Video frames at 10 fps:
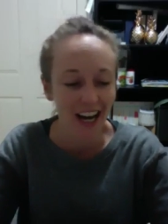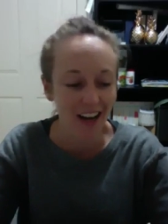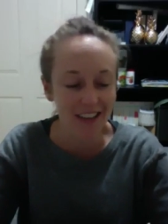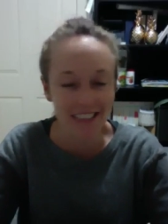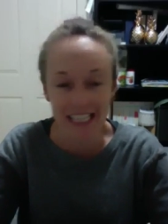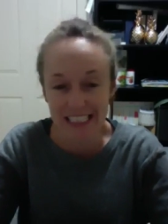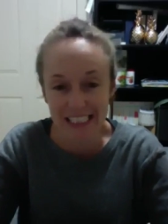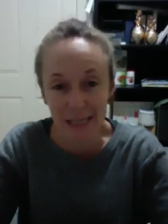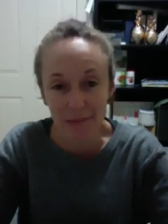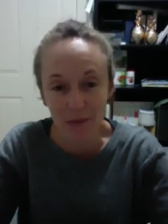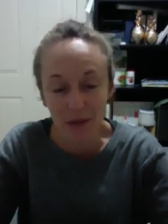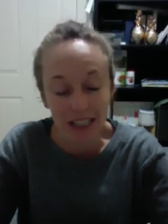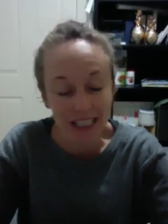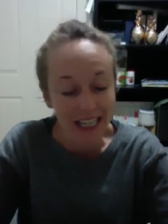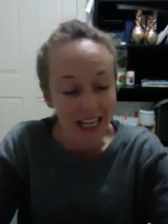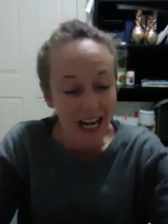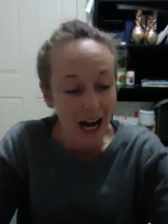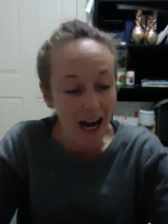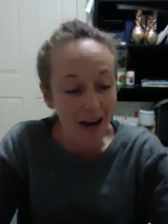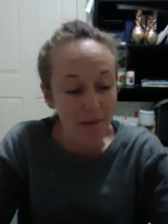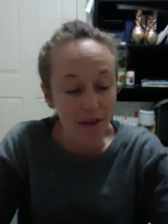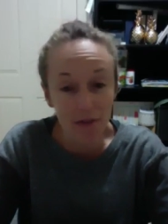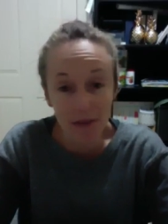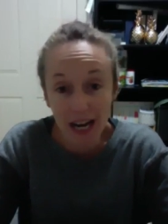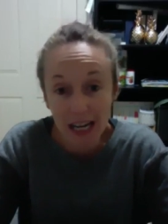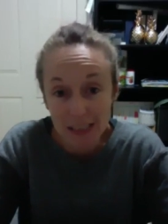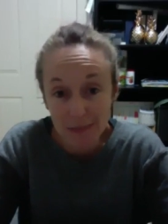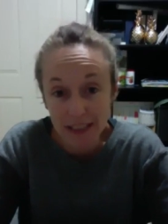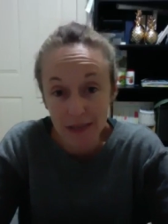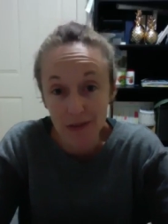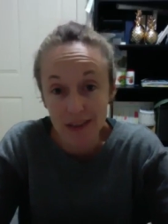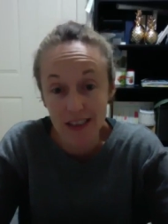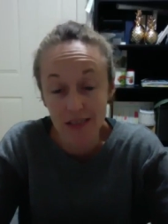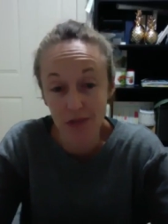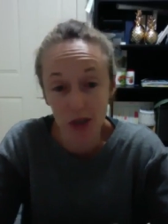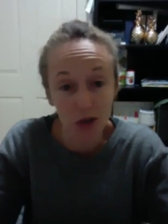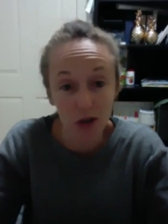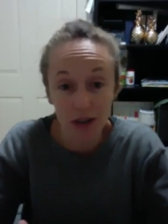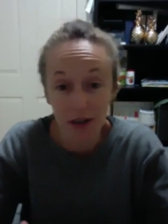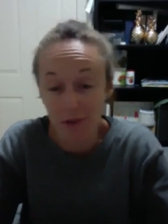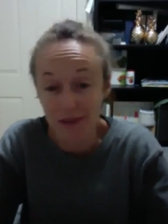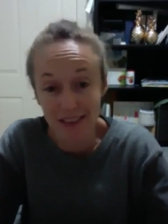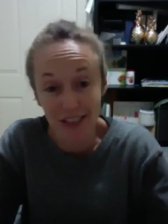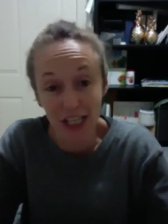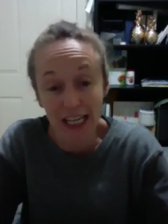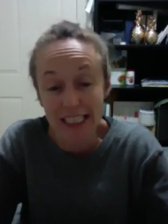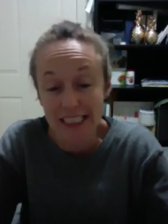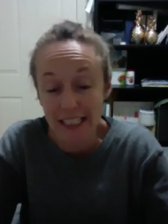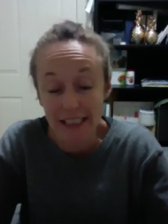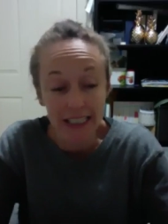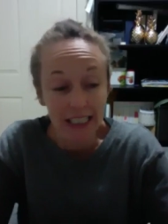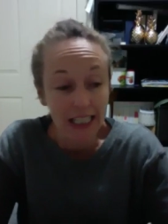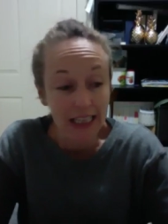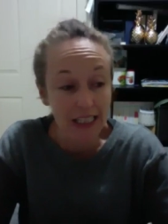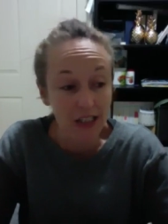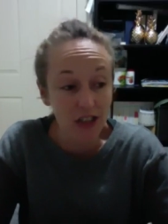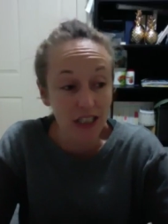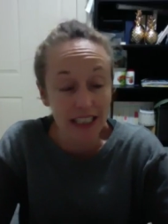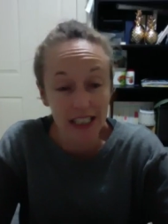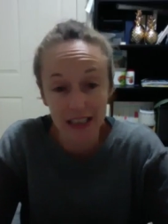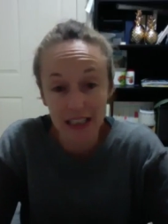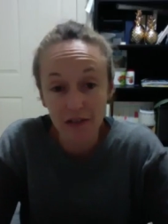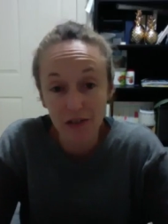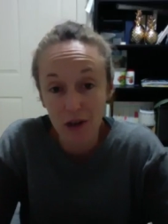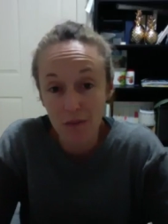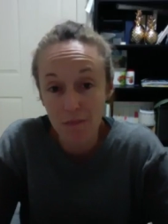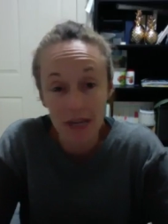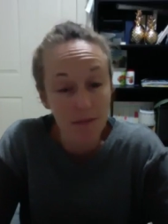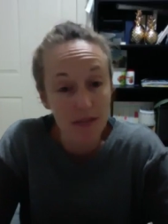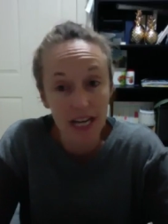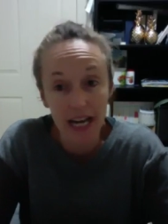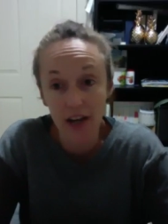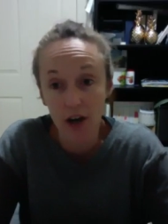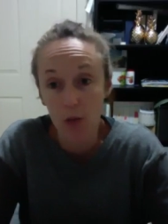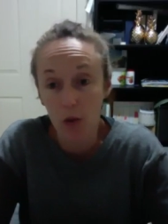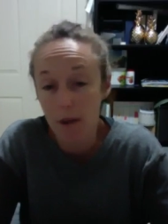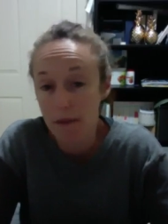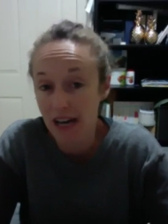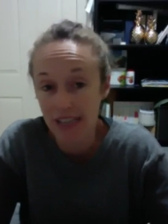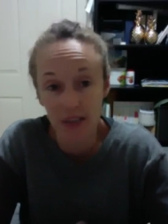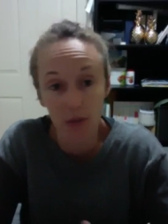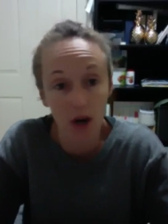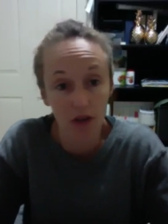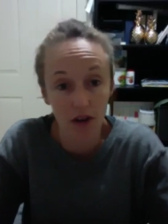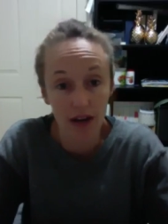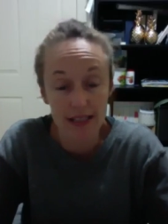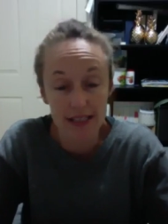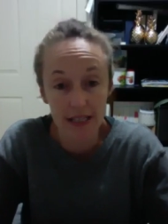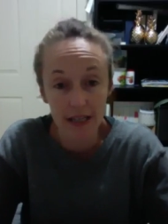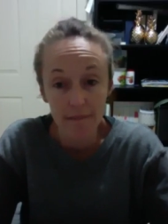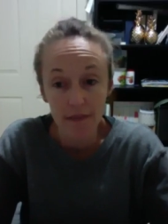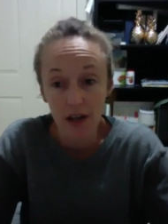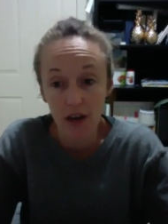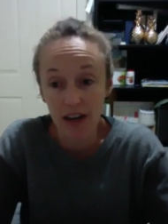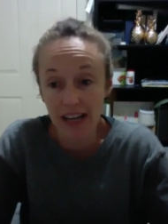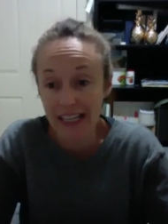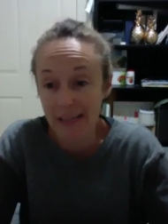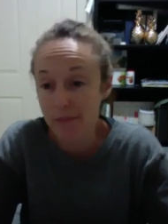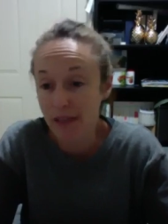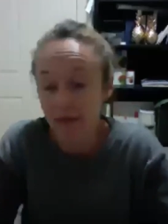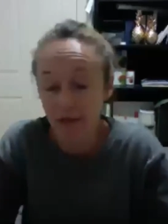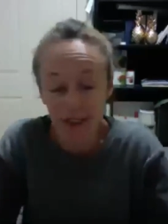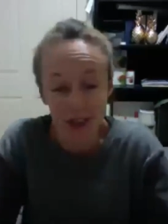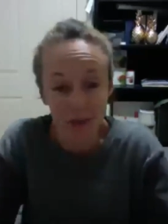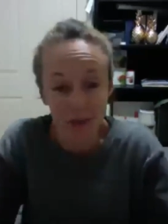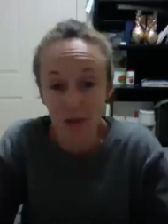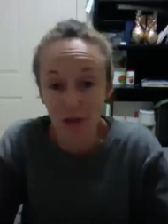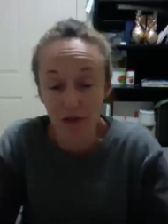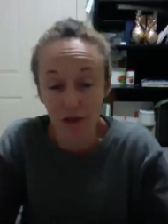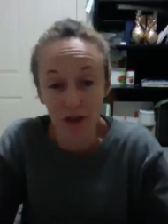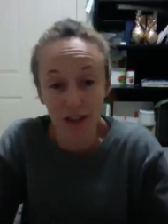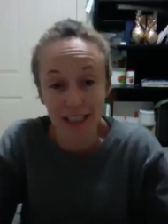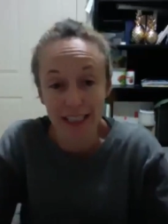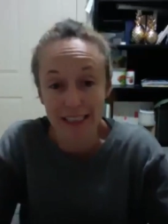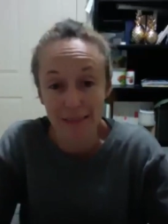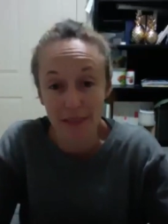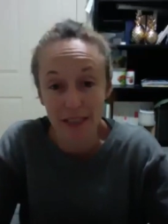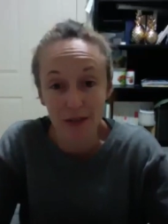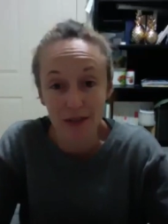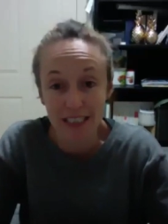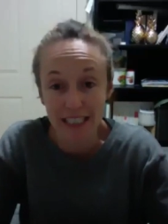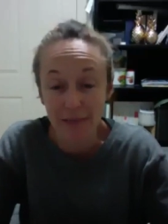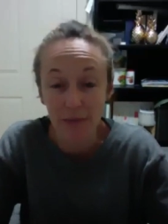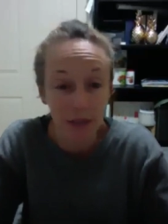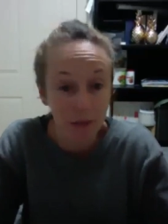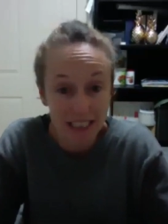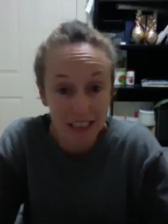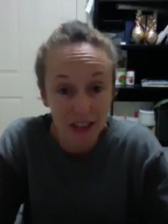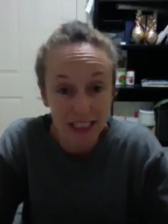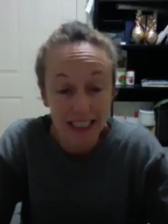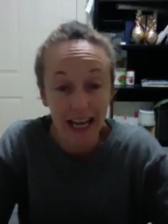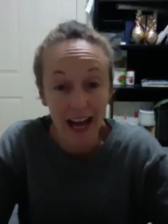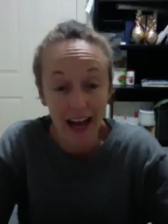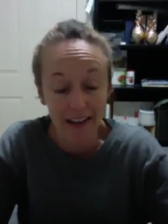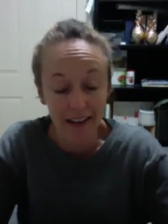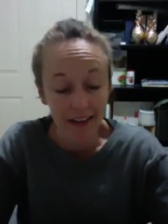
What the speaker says: I was that stubborn one. But for my husband, he was the chalk and I was the cheese. He literally lived on meat, potato, white pasta, white rice. All right, any bit of vegetable or fruit in his meals, he would literally gag.